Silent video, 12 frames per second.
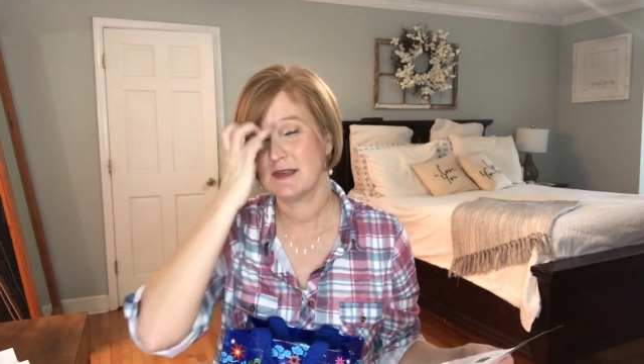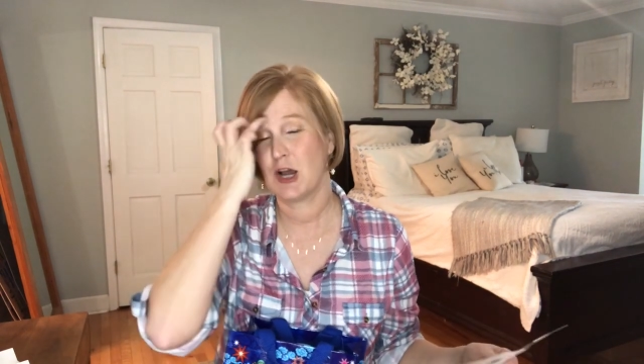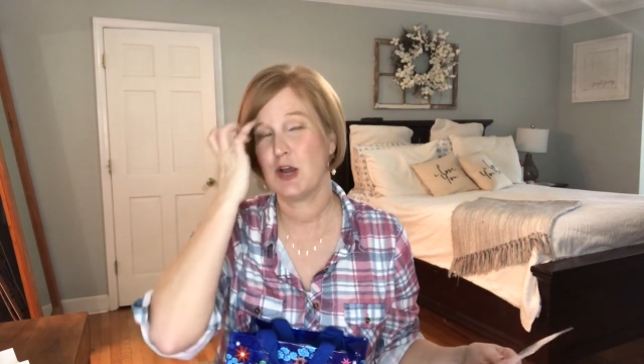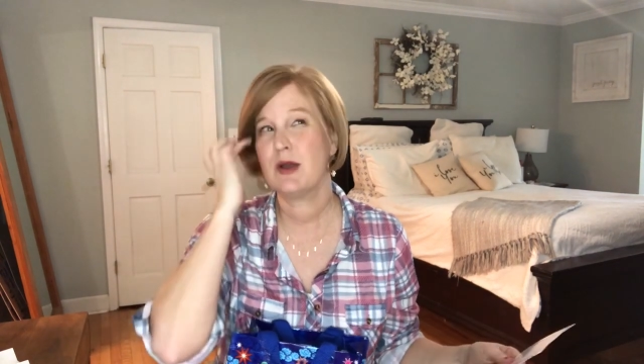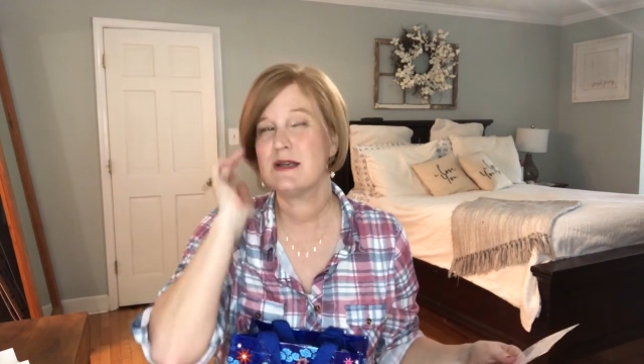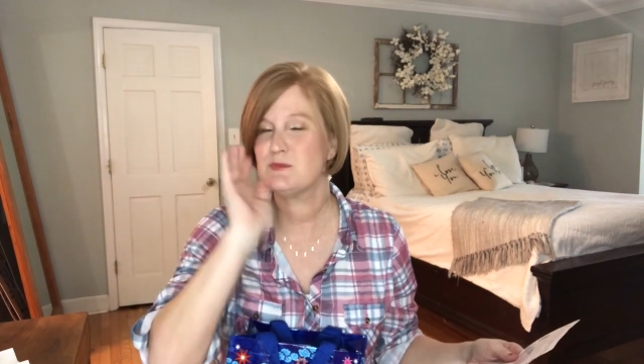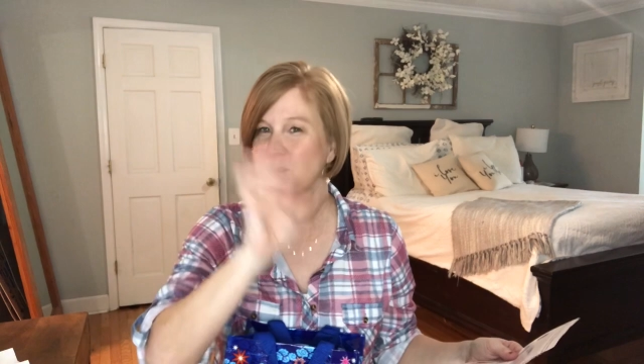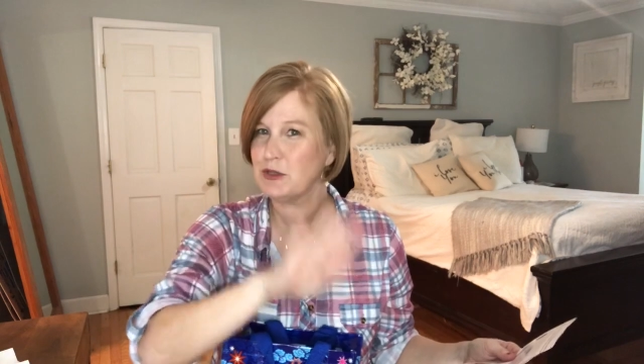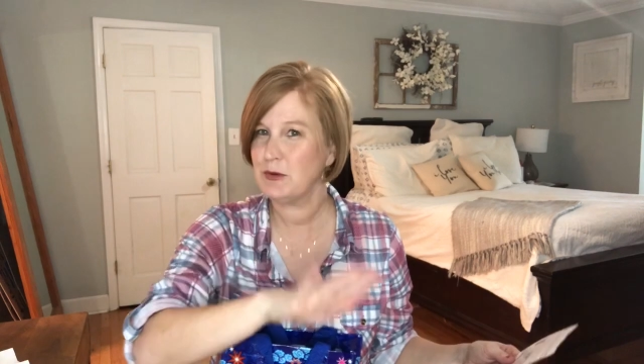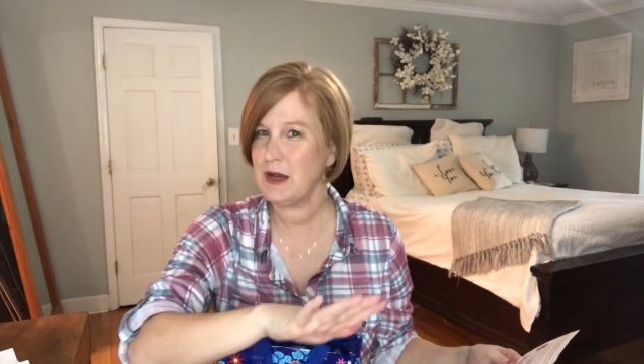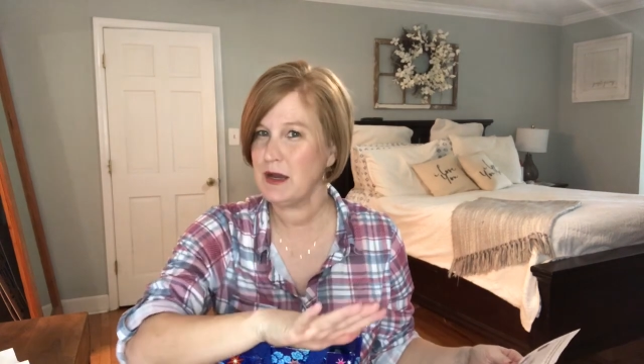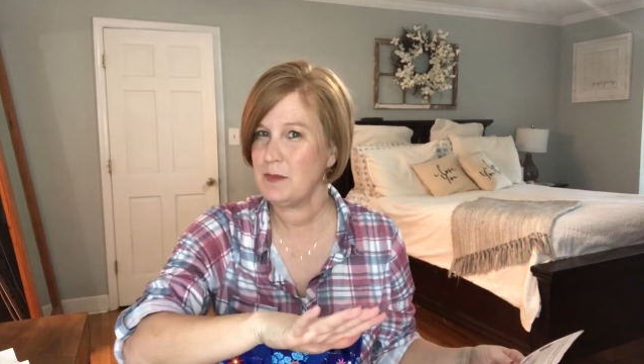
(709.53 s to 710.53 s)
Are you guys
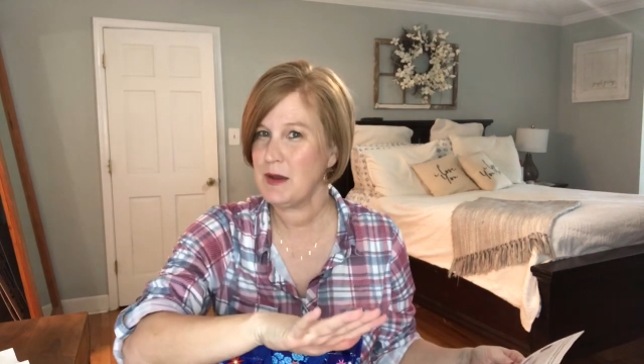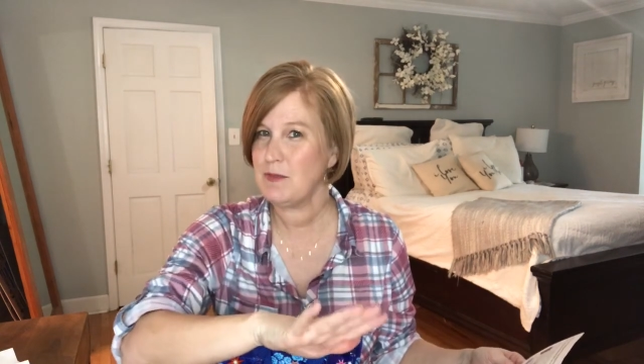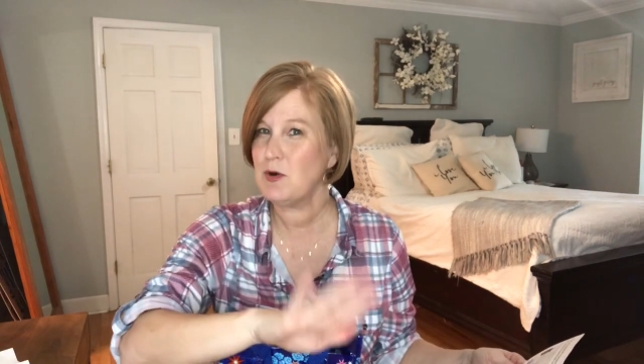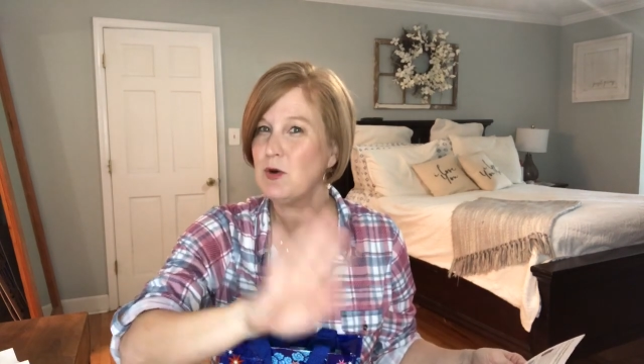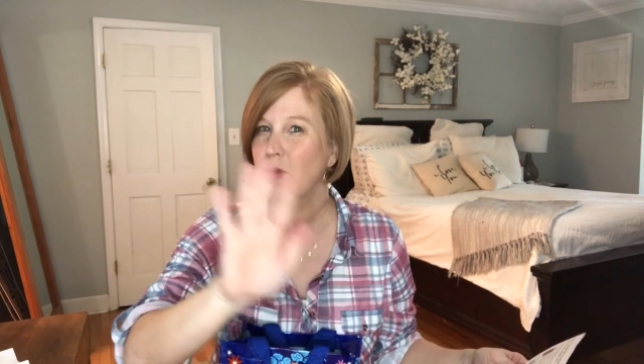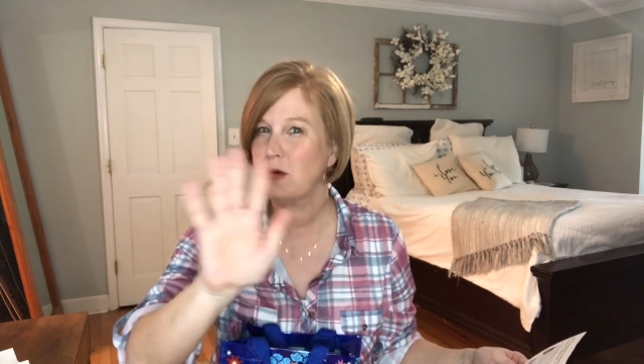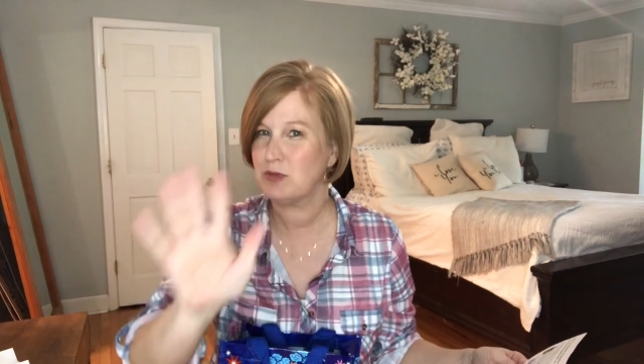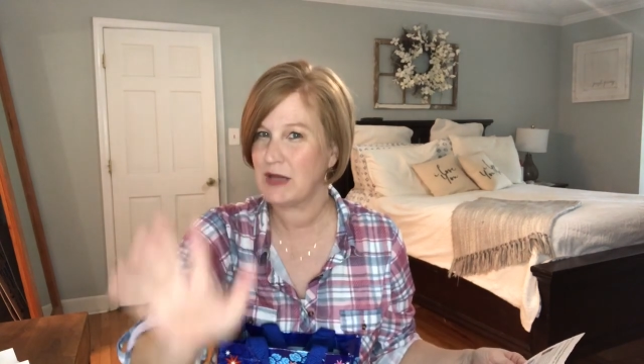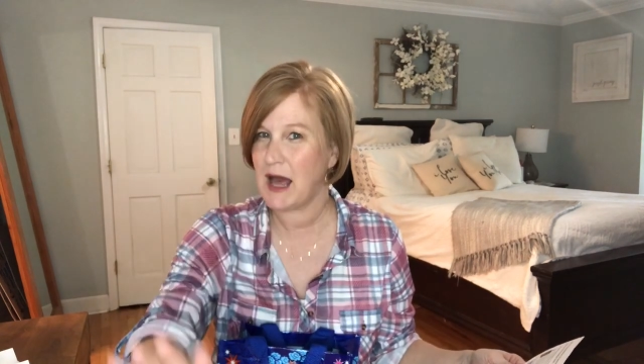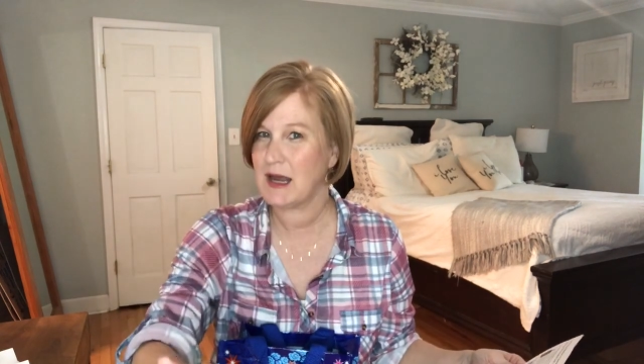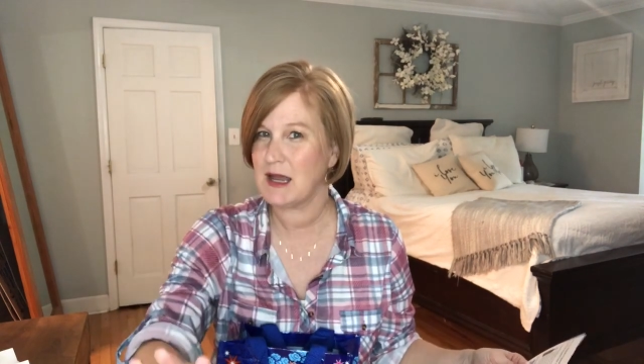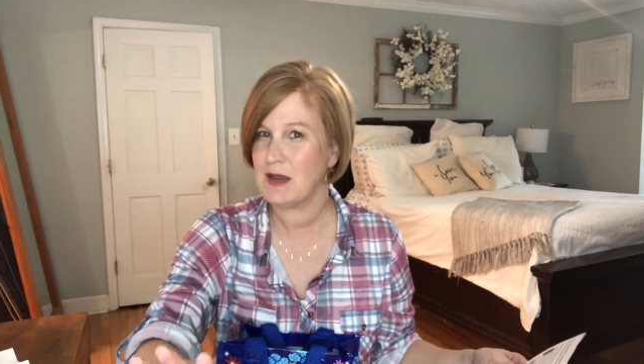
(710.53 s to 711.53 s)
blue ink people or
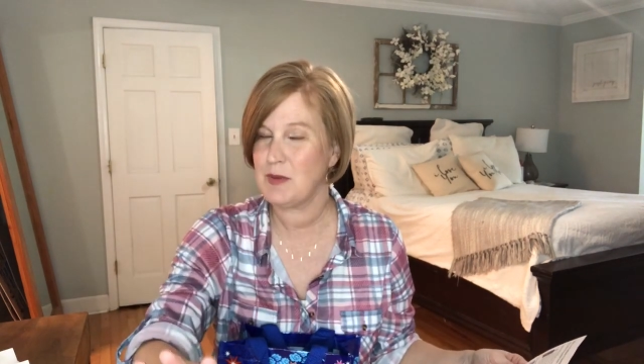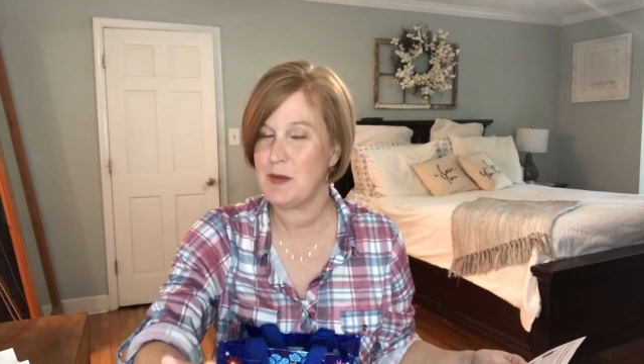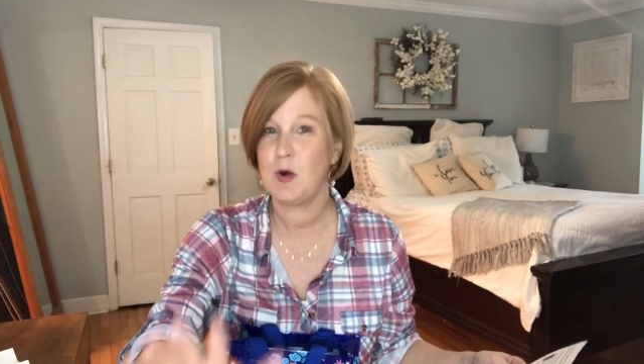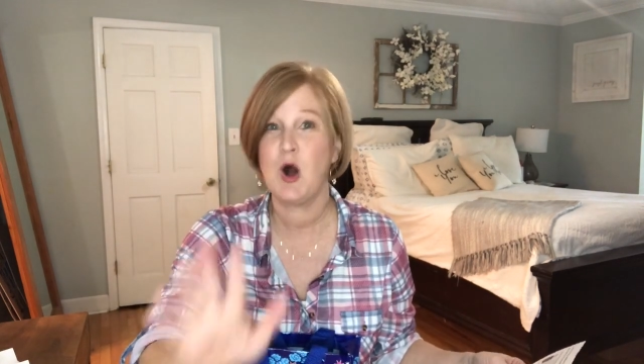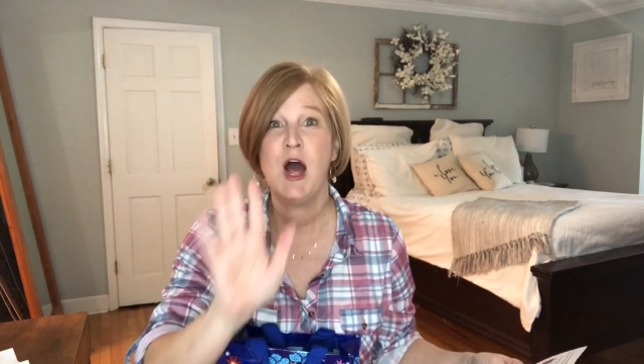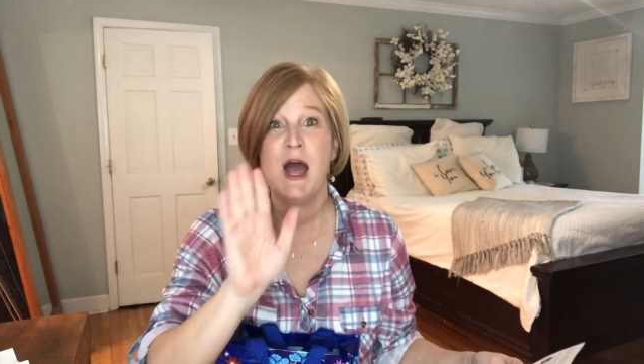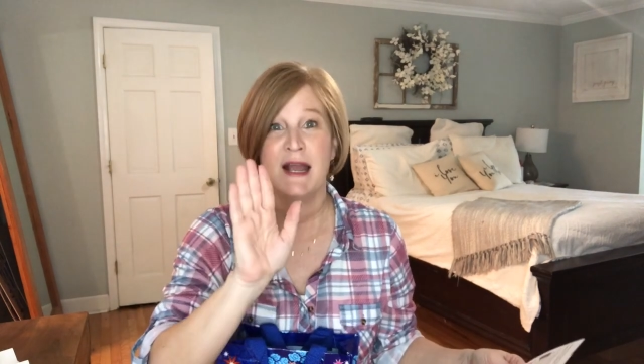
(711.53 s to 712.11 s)
black ink people?